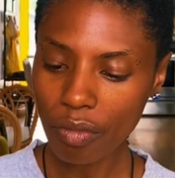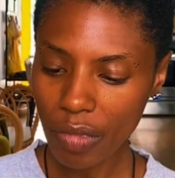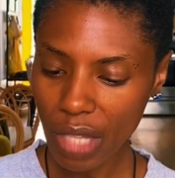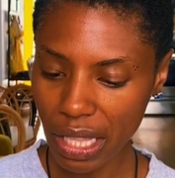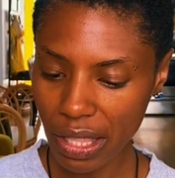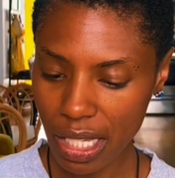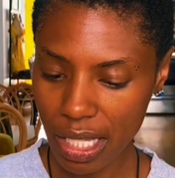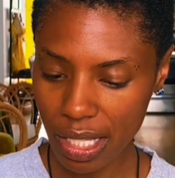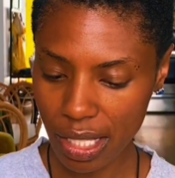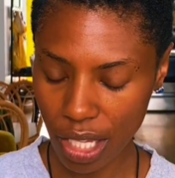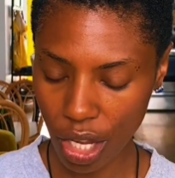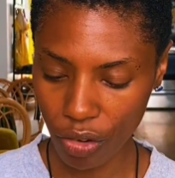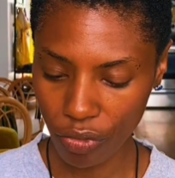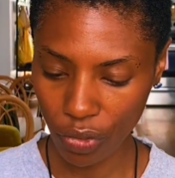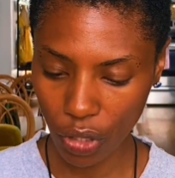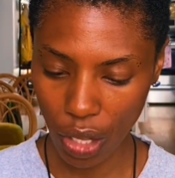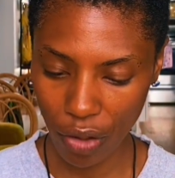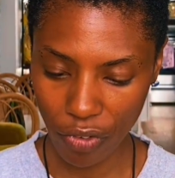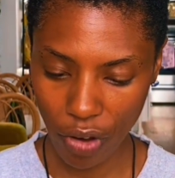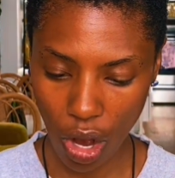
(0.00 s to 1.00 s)
This
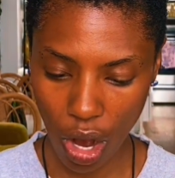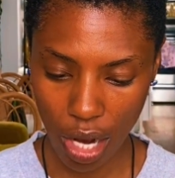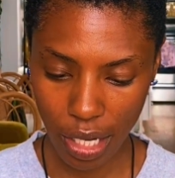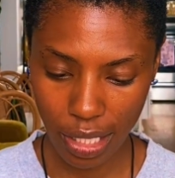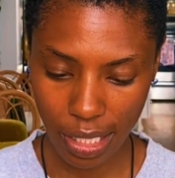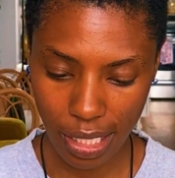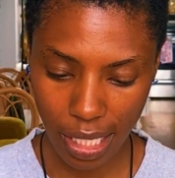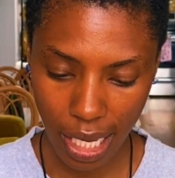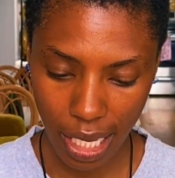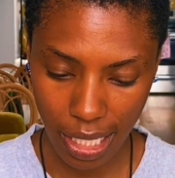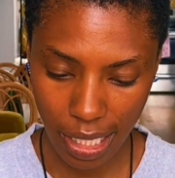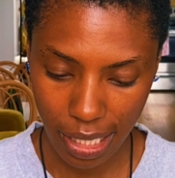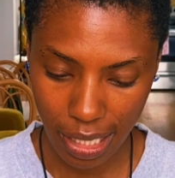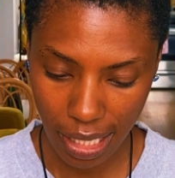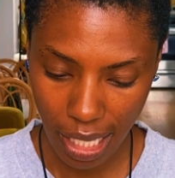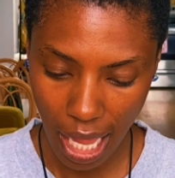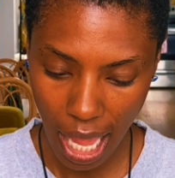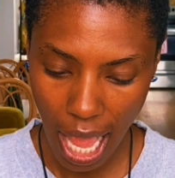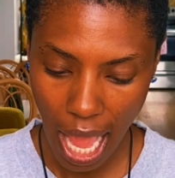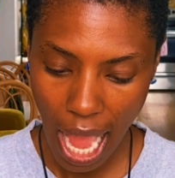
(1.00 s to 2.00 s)
self-love card says,
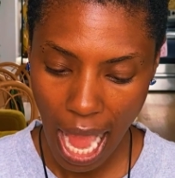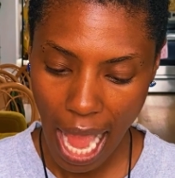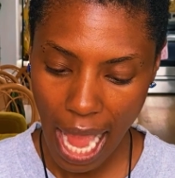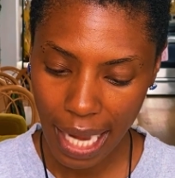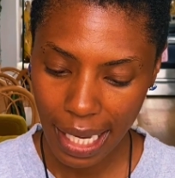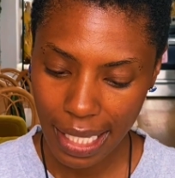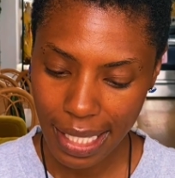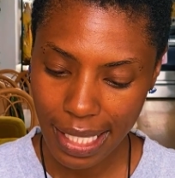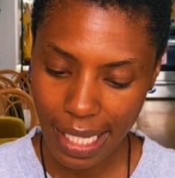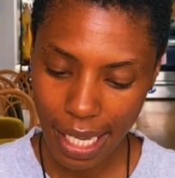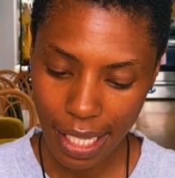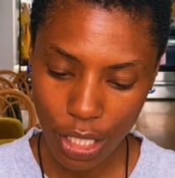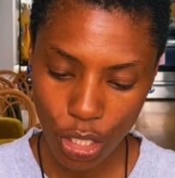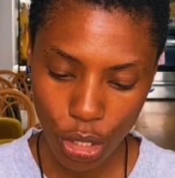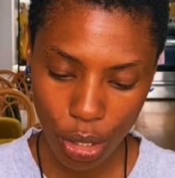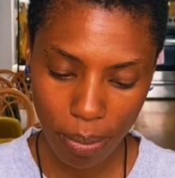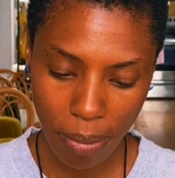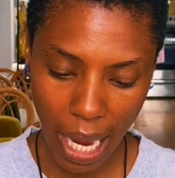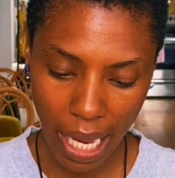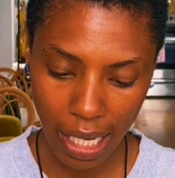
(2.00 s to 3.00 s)
I attend
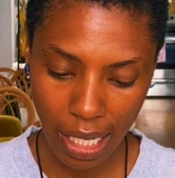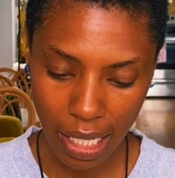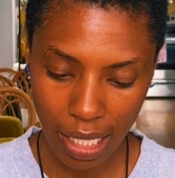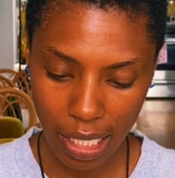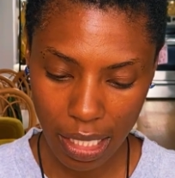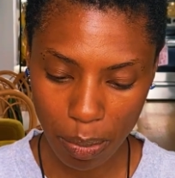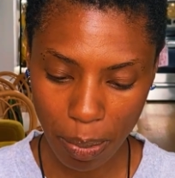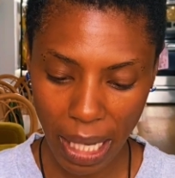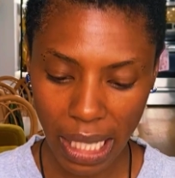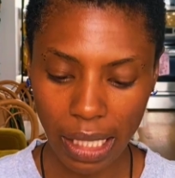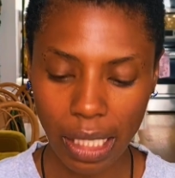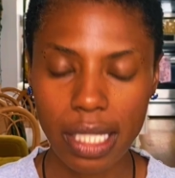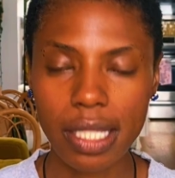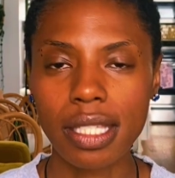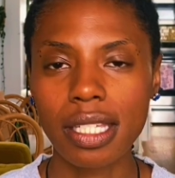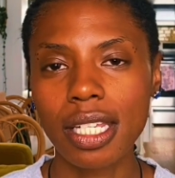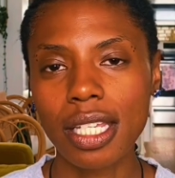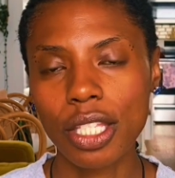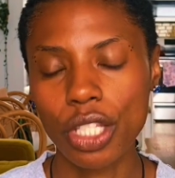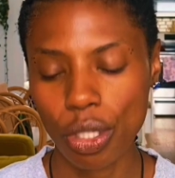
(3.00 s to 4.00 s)
to my needs by
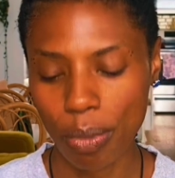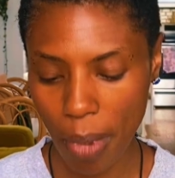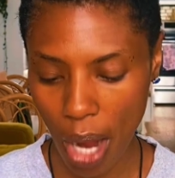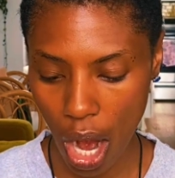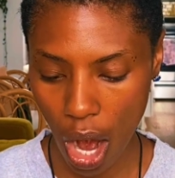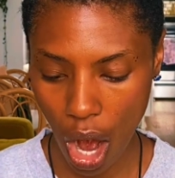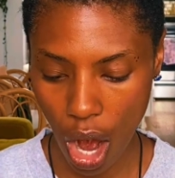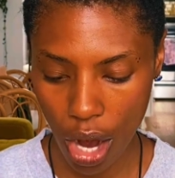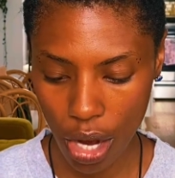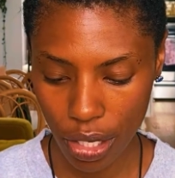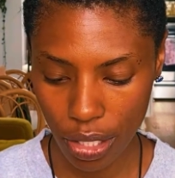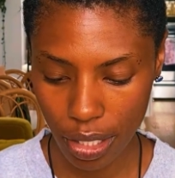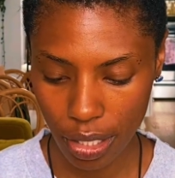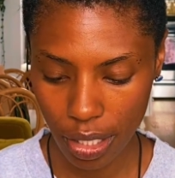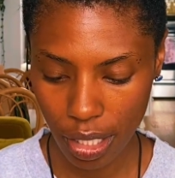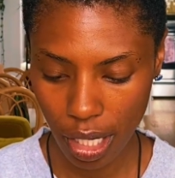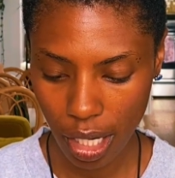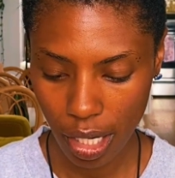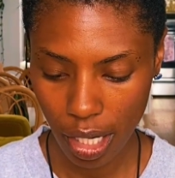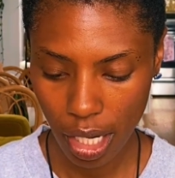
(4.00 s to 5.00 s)
listening to my heart.
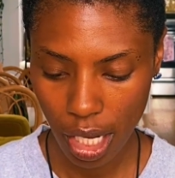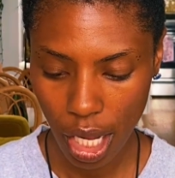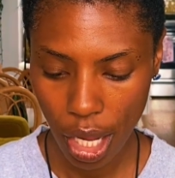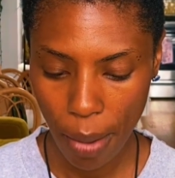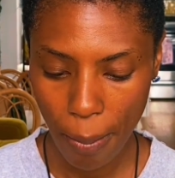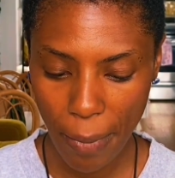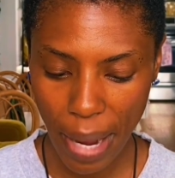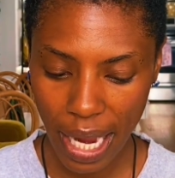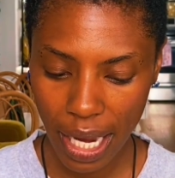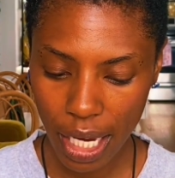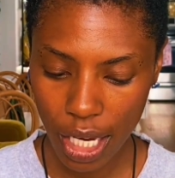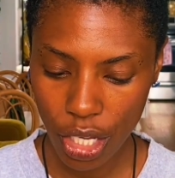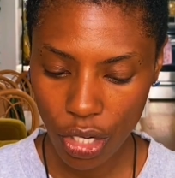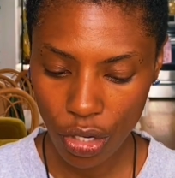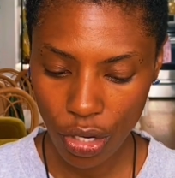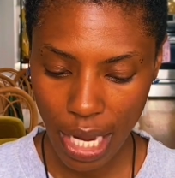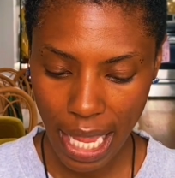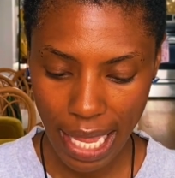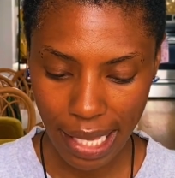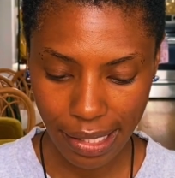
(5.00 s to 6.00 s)
My
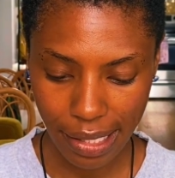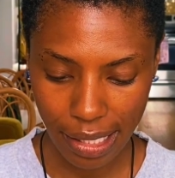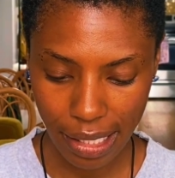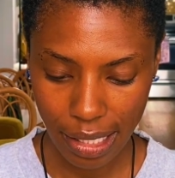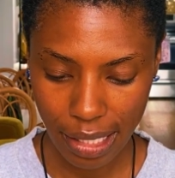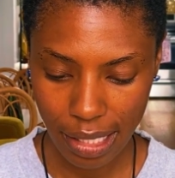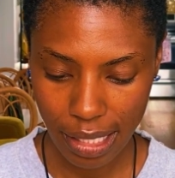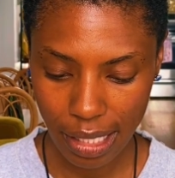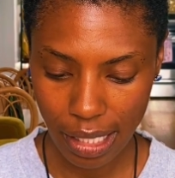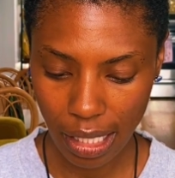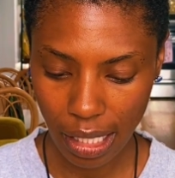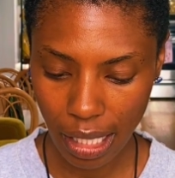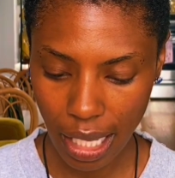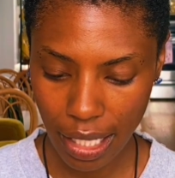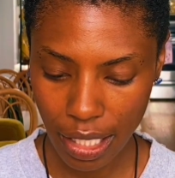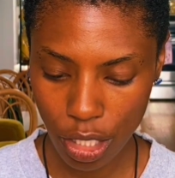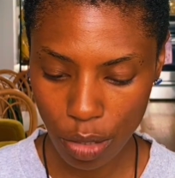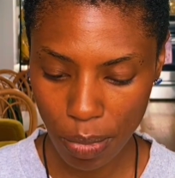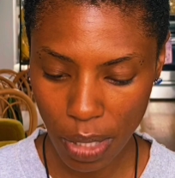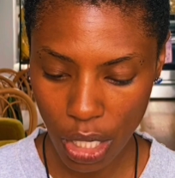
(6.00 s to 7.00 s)
inner essence
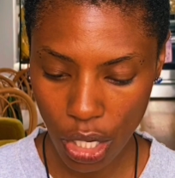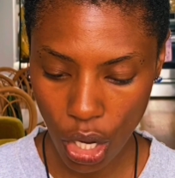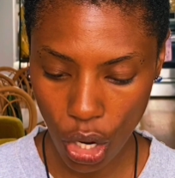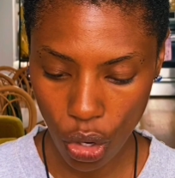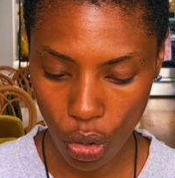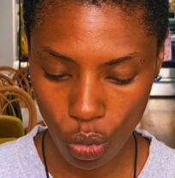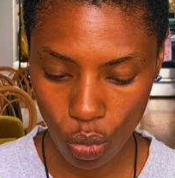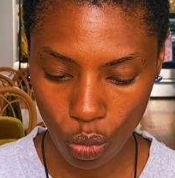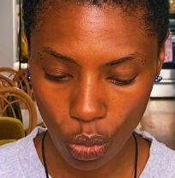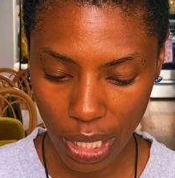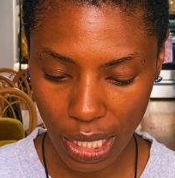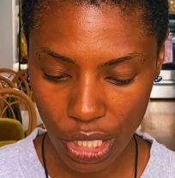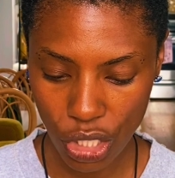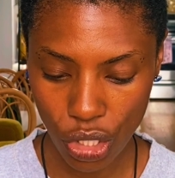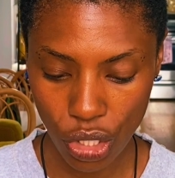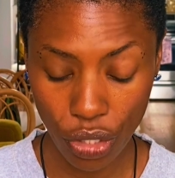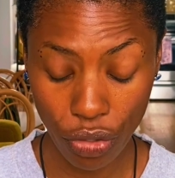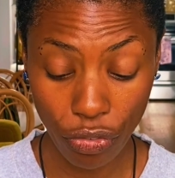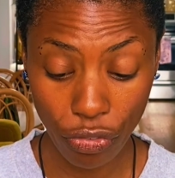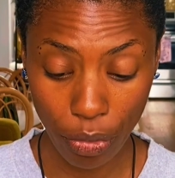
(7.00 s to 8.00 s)
lets me know what is
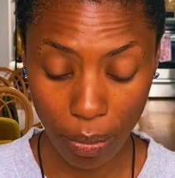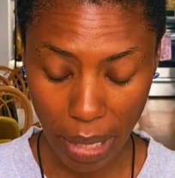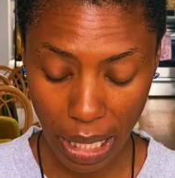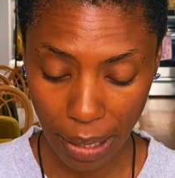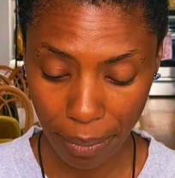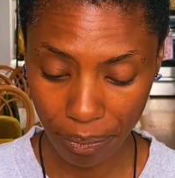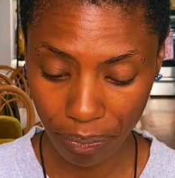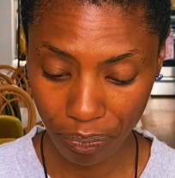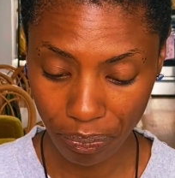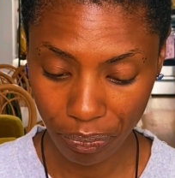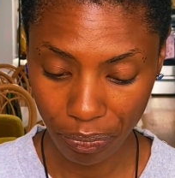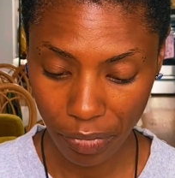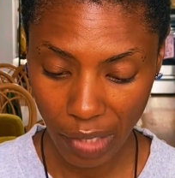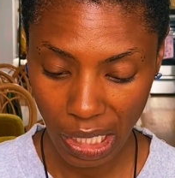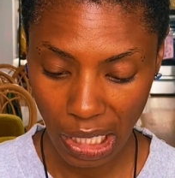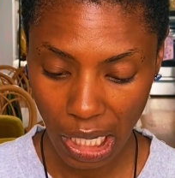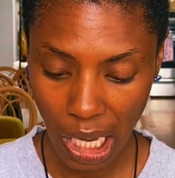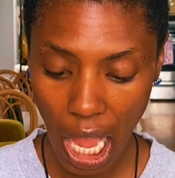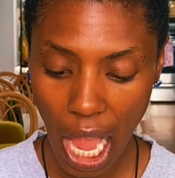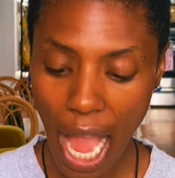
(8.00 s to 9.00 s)
good for me.
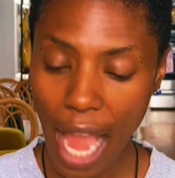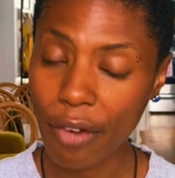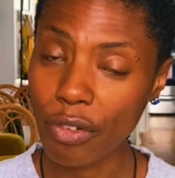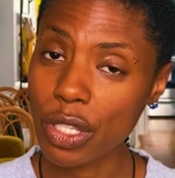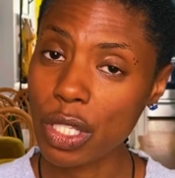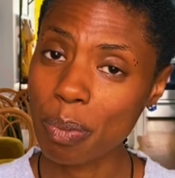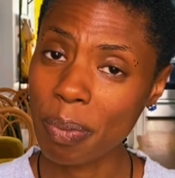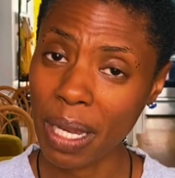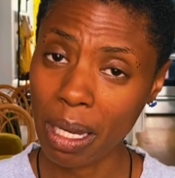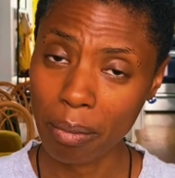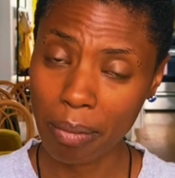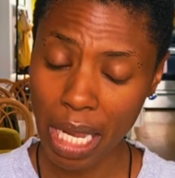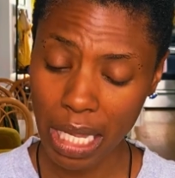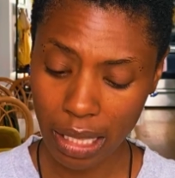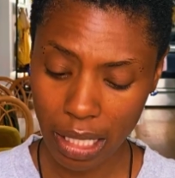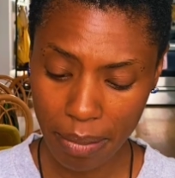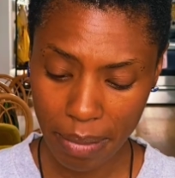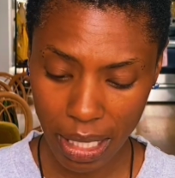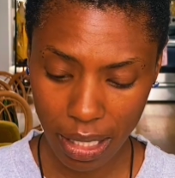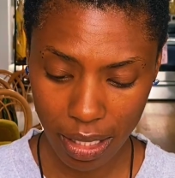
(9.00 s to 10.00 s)
I respect my
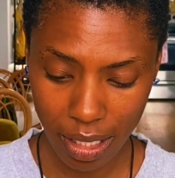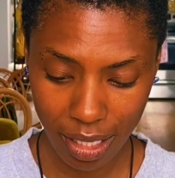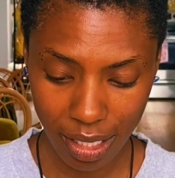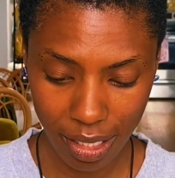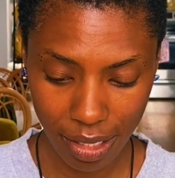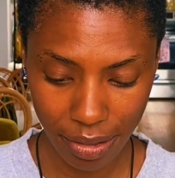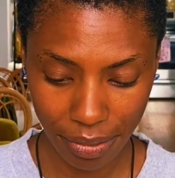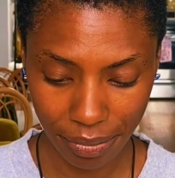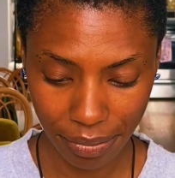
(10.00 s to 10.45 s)
limits.